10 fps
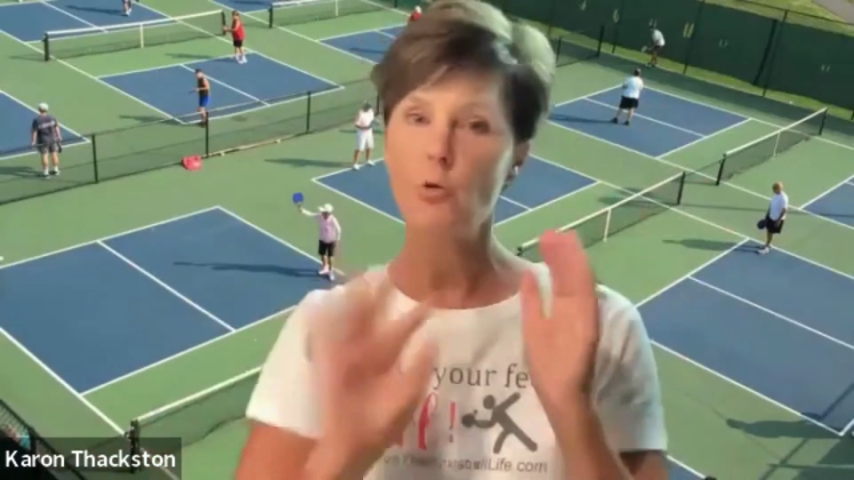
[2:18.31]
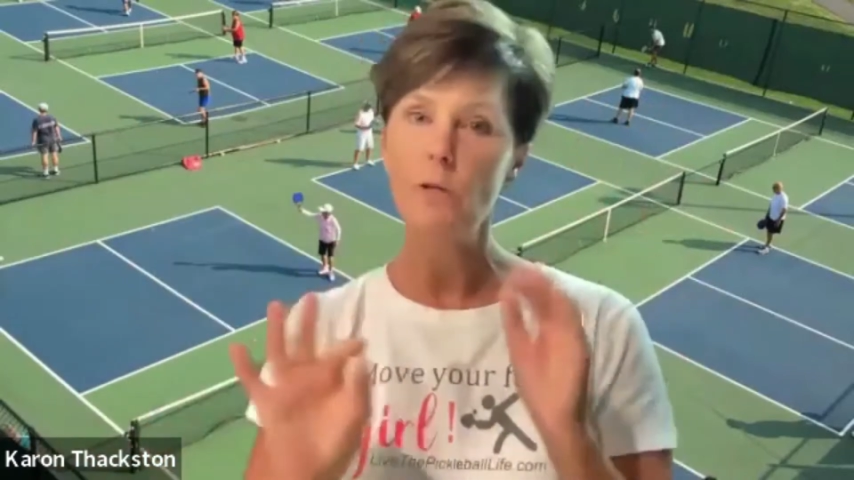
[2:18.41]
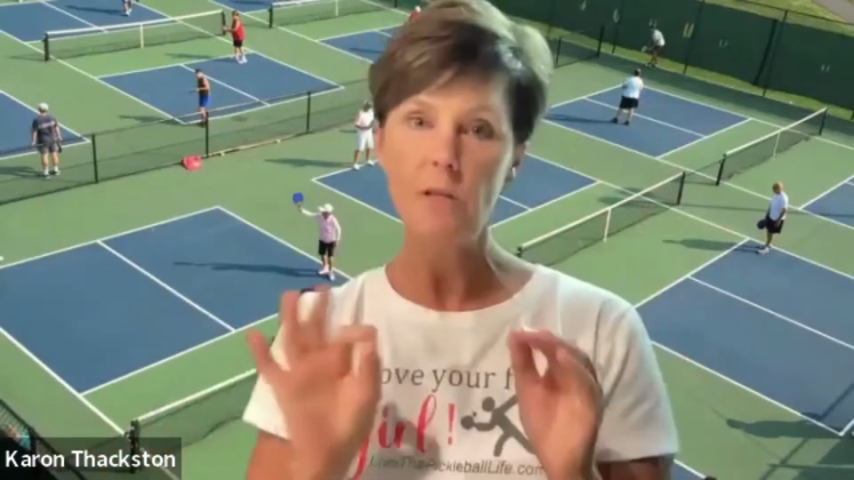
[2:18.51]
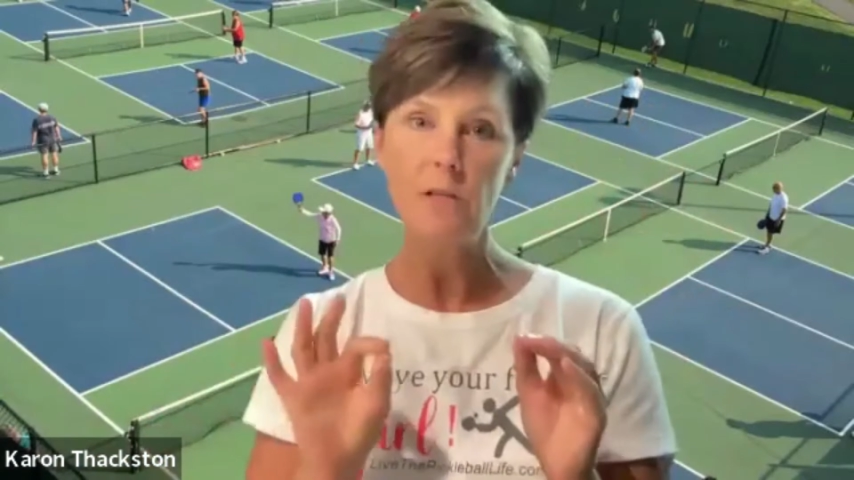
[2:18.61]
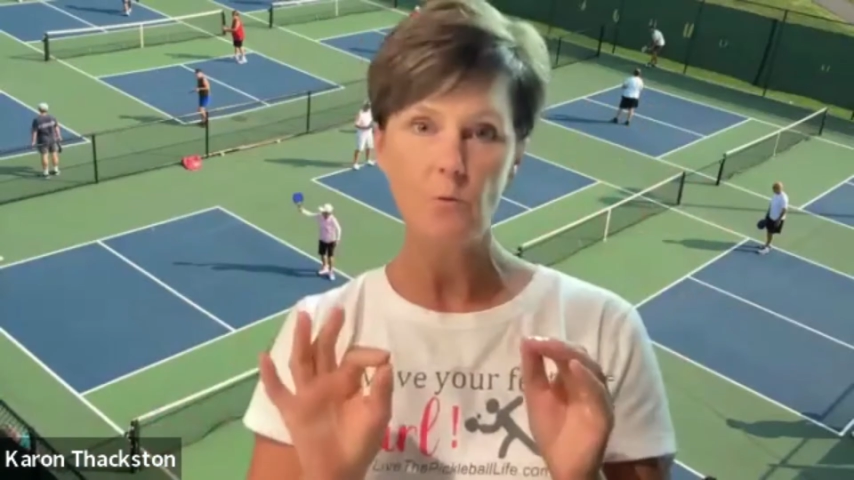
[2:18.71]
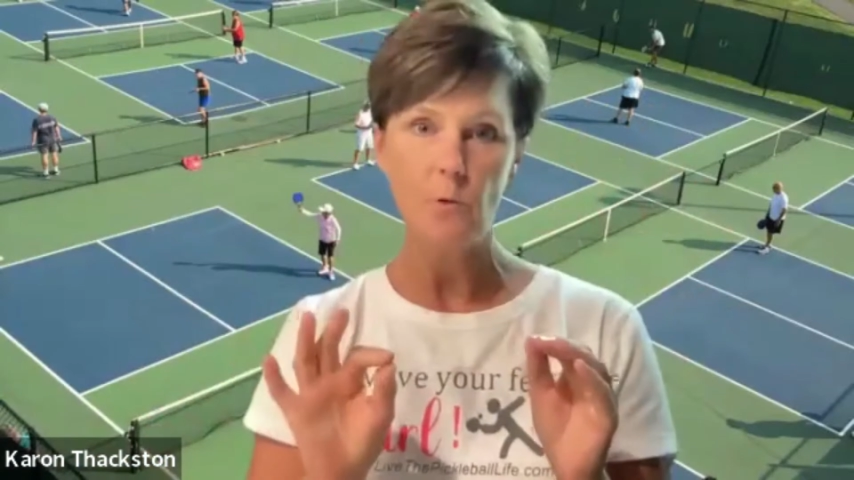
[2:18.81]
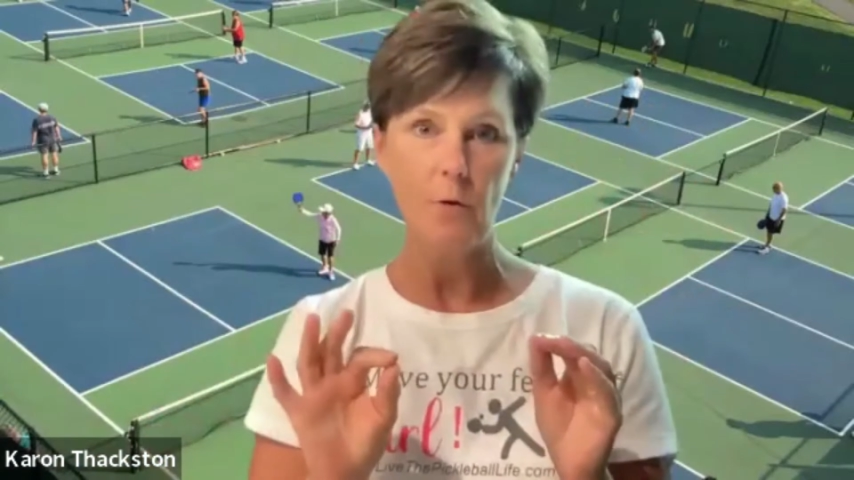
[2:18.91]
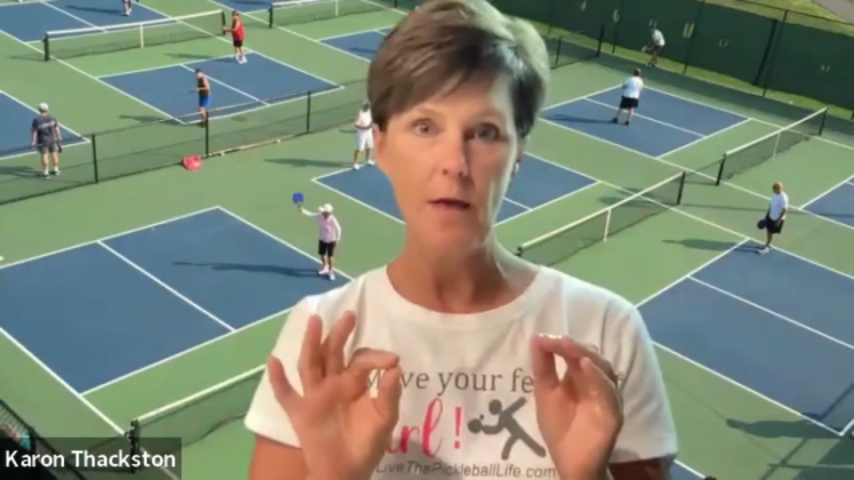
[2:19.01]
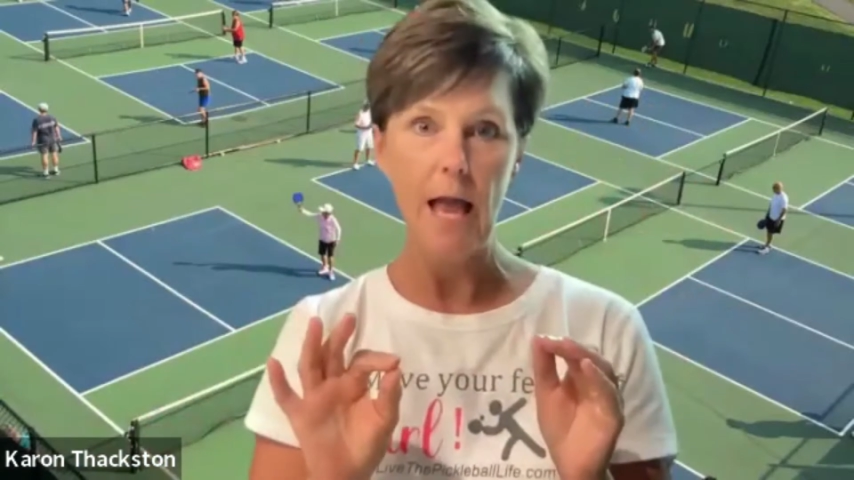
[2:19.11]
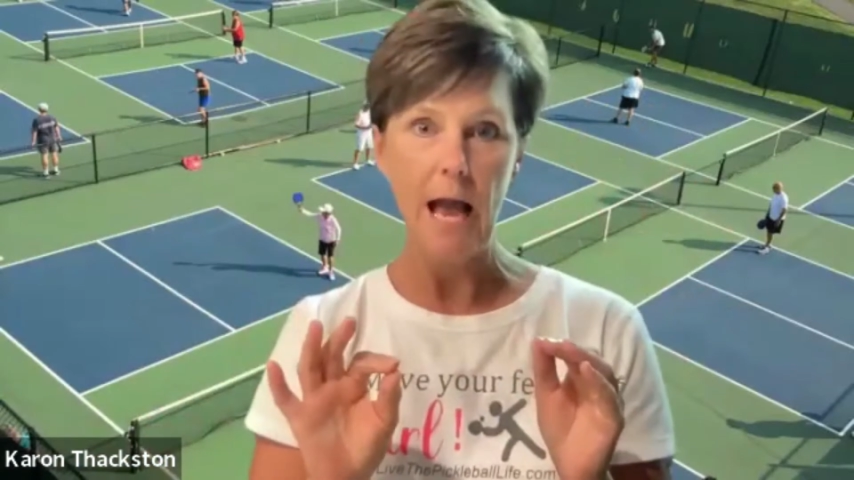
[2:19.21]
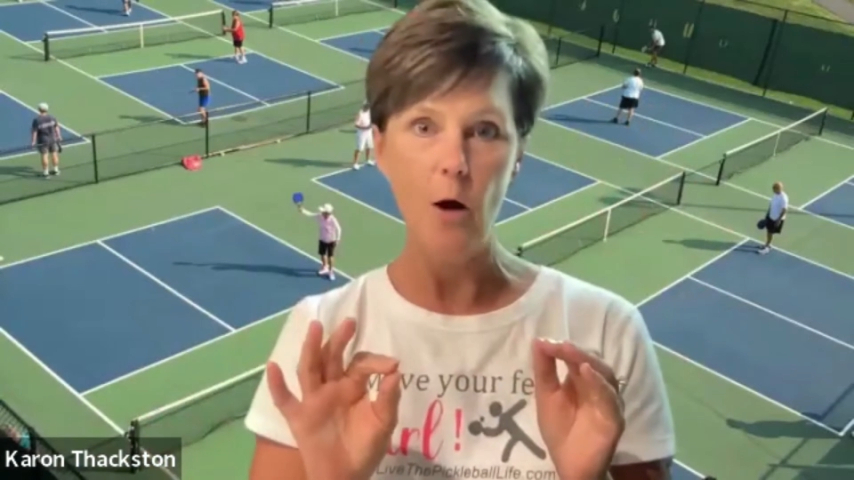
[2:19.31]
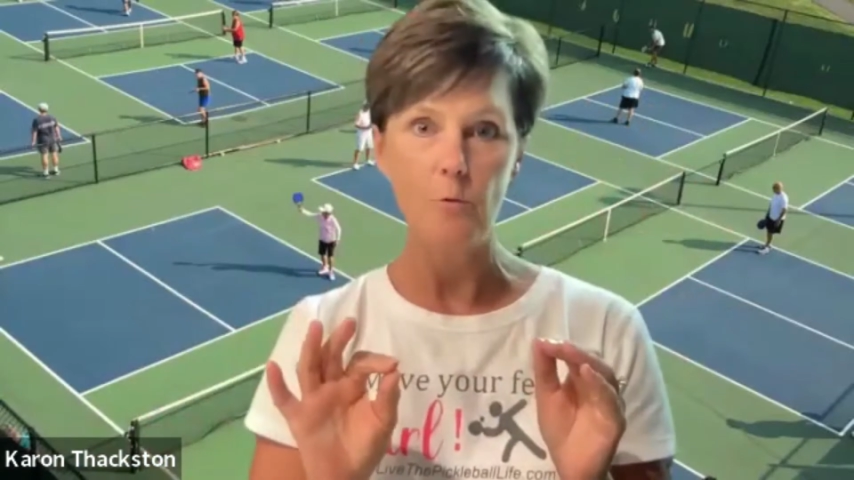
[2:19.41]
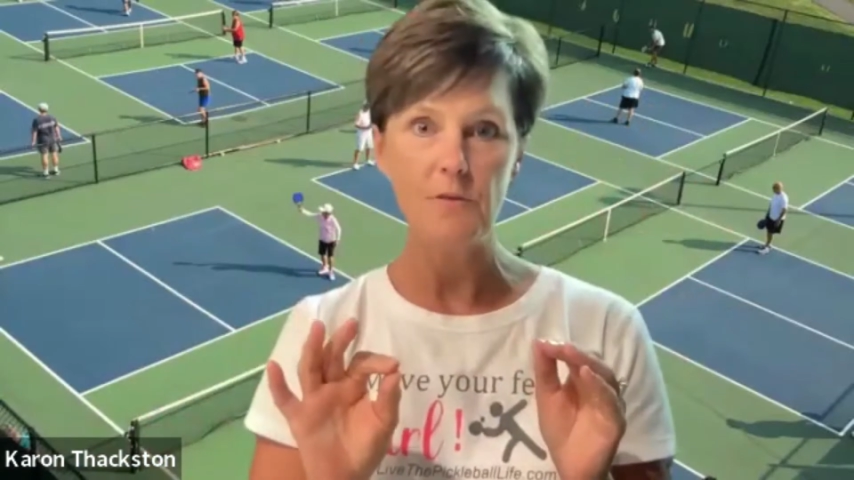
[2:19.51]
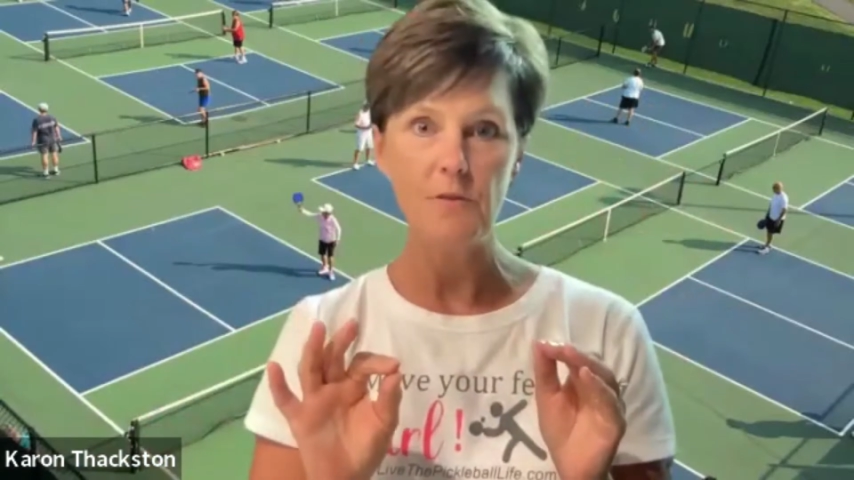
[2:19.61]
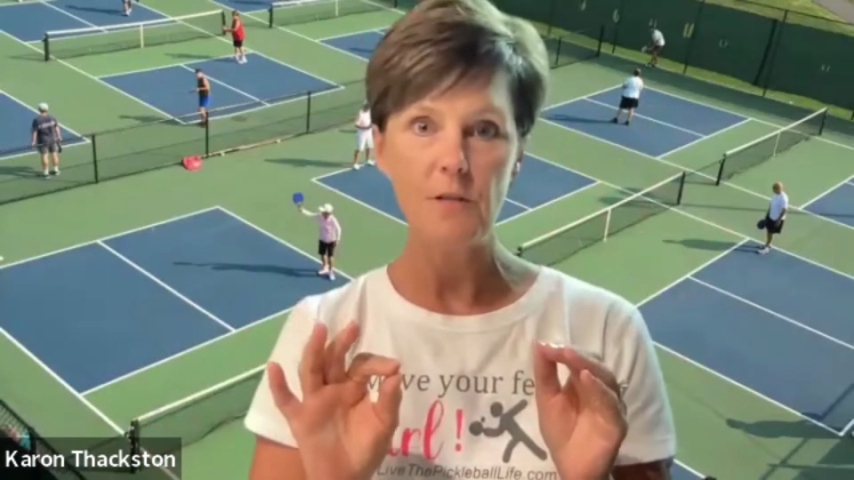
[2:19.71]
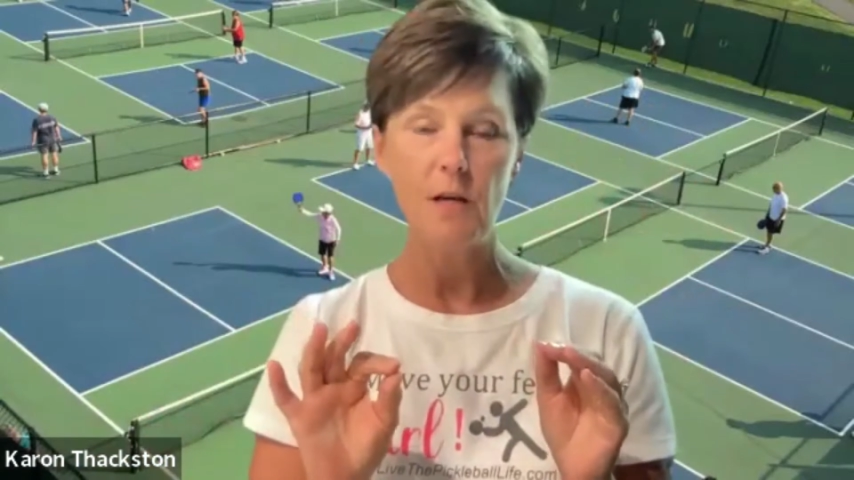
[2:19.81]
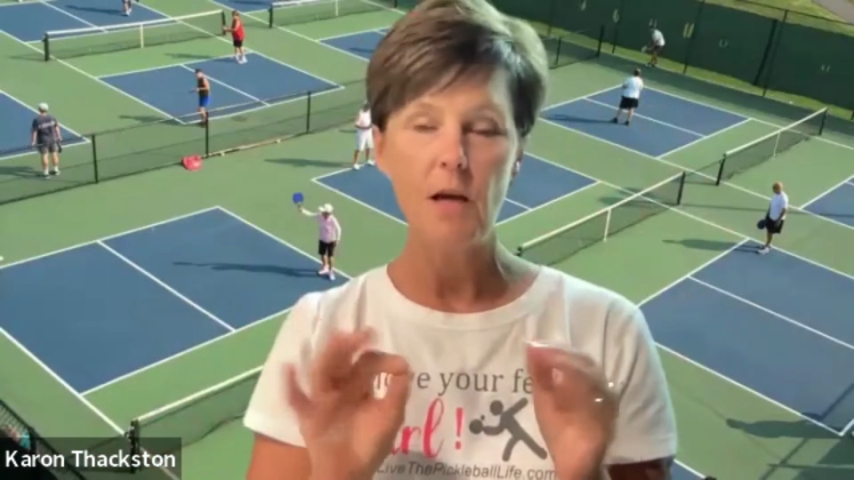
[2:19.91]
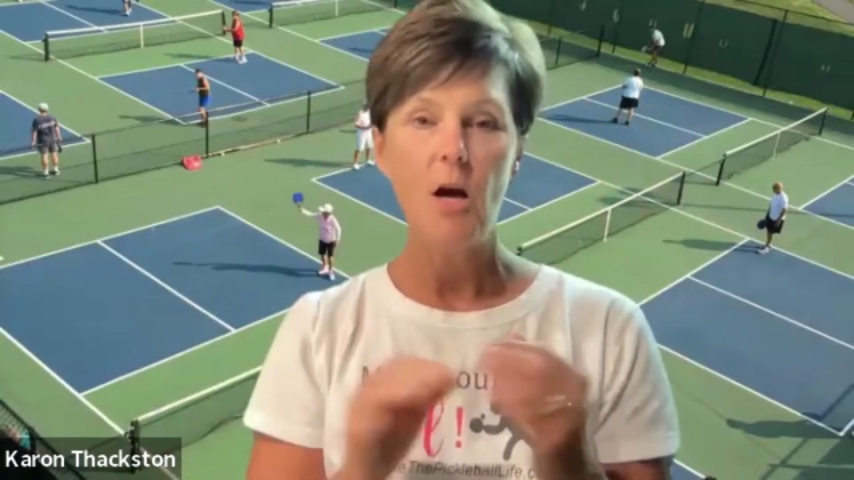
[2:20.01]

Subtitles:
doing things around the house